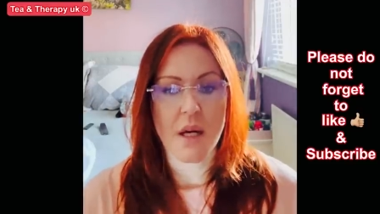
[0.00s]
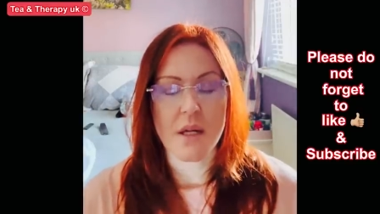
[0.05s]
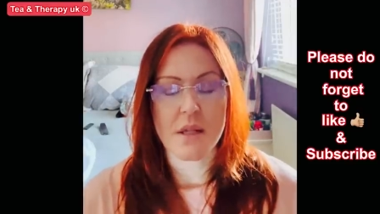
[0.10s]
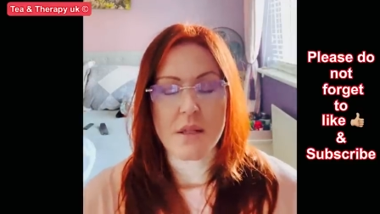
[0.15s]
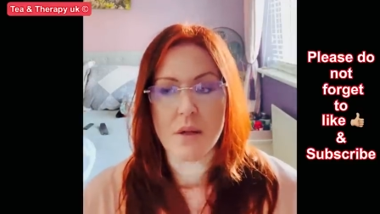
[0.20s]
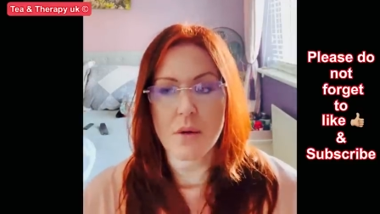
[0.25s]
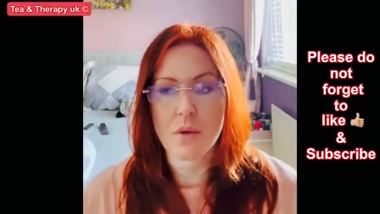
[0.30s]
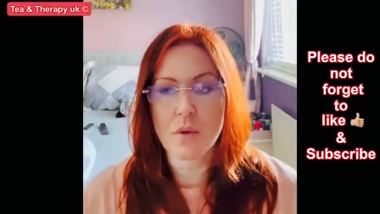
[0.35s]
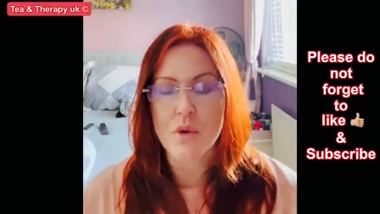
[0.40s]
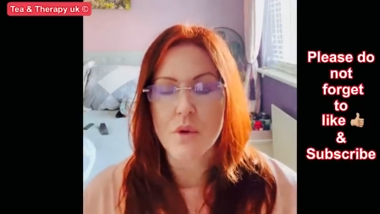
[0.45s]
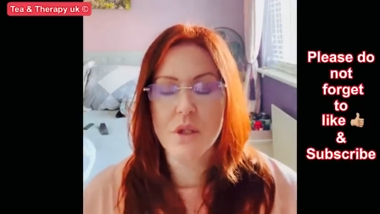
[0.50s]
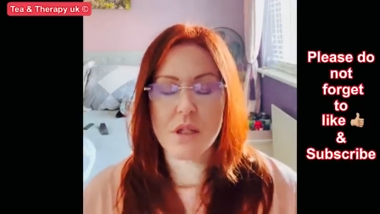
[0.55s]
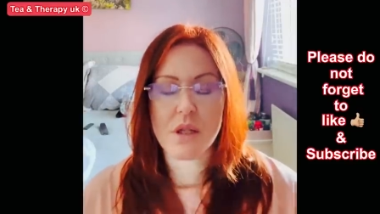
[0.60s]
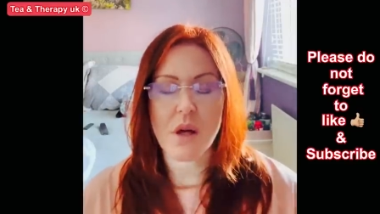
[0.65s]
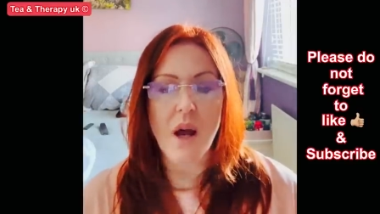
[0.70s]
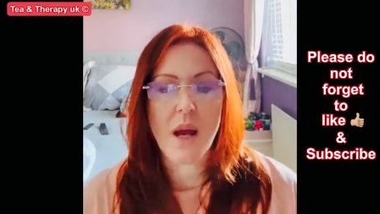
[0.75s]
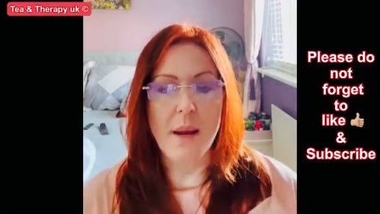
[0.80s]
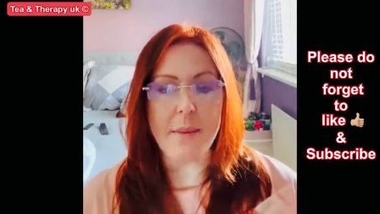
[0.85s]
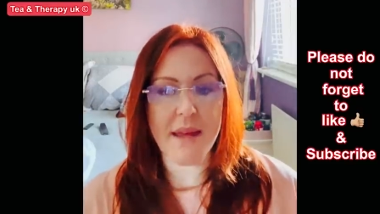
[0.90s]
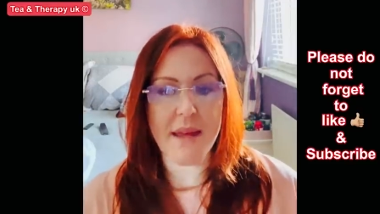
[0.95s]
So all the
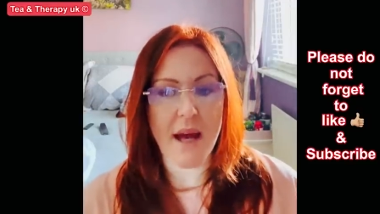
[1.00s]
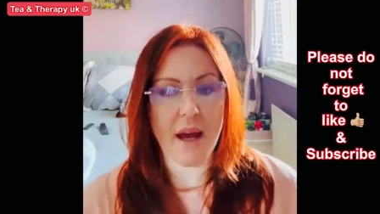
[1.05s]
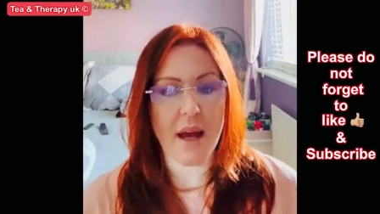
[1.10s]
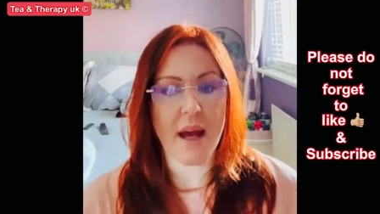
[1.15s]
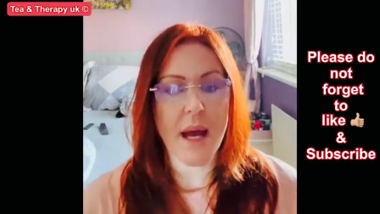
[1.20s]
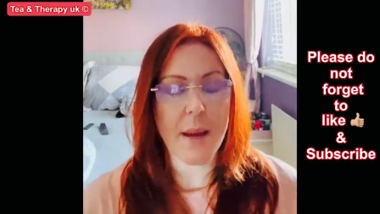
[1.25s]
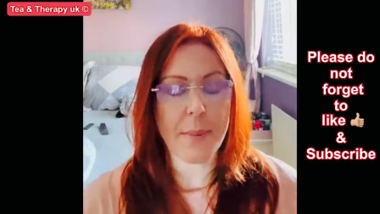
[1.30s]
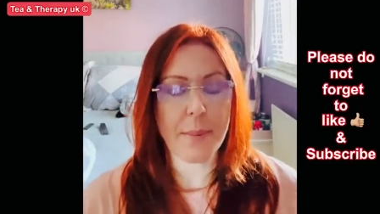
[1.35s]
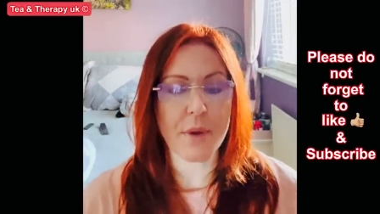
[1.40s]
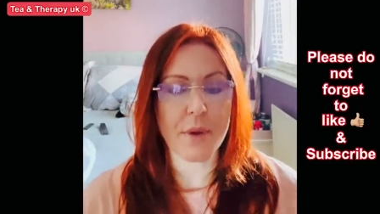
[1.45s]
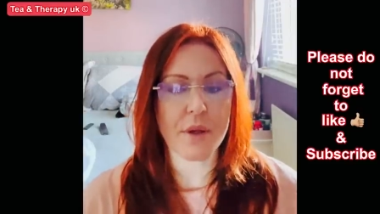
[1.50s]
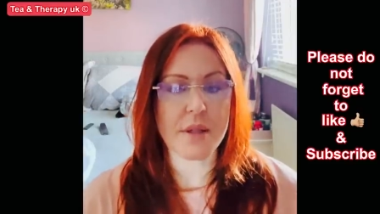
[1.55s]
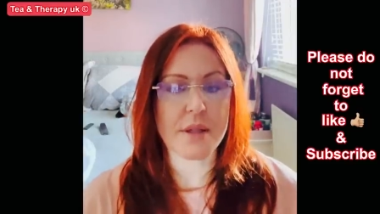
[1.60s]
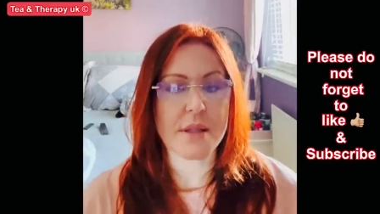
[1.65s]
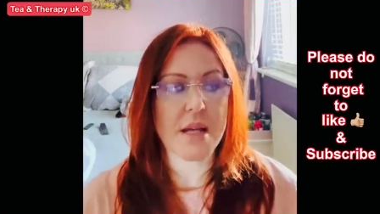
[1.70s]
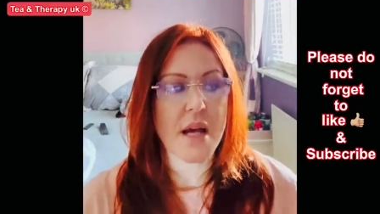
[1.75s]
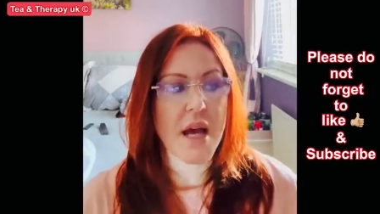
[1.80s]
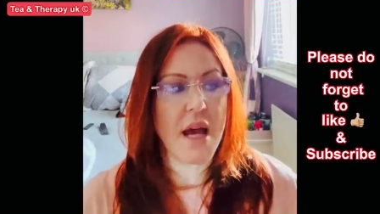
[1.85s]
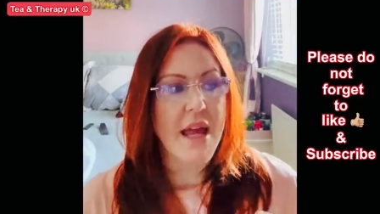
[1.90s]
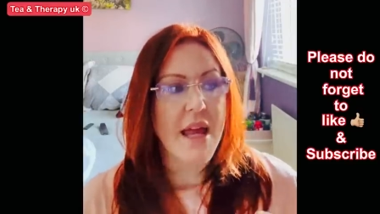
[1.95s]
time that
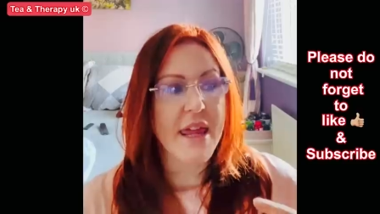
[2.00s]
happens,